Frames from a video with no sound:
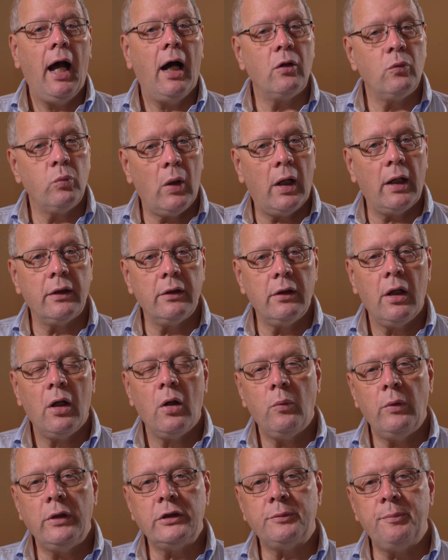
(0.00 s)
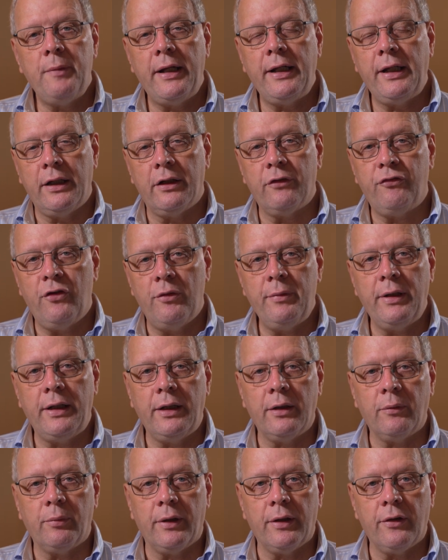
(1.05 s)
and one which many are
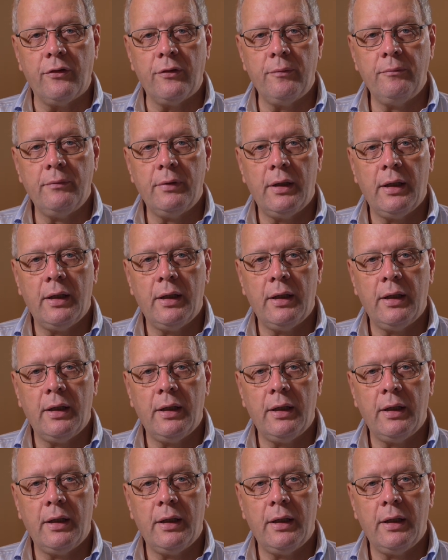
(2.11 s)
familiar with.